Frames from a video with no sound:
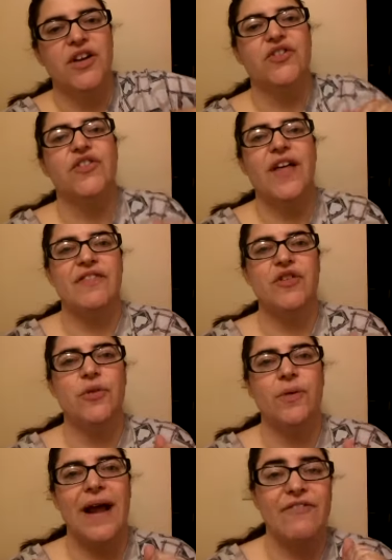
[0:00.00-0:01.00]
so that you
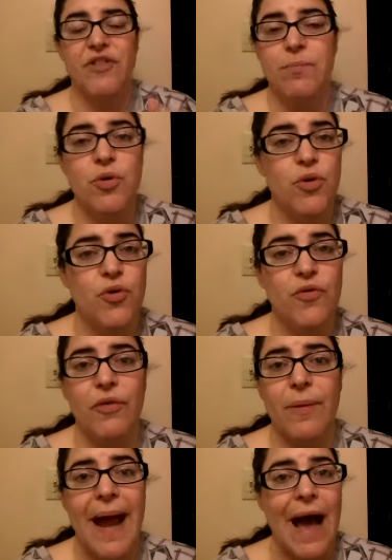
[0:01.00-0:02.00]
don't have to move
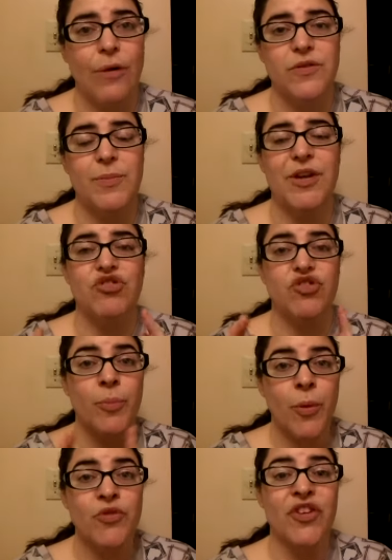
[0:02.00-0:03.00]
around, because you're
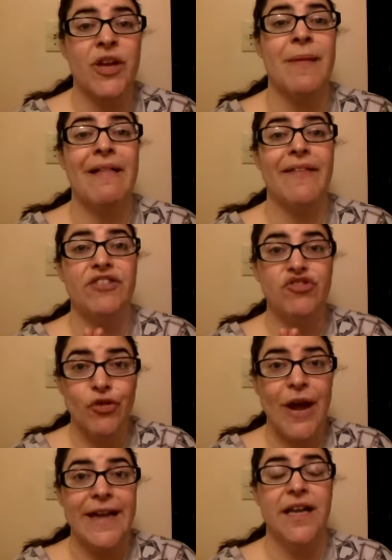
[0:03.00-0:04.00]
supposed to keep that leg
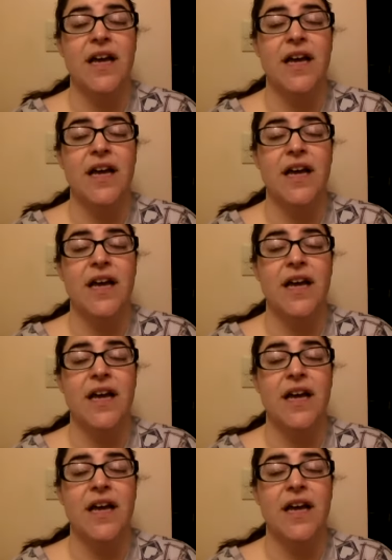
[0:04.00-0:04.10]
straight.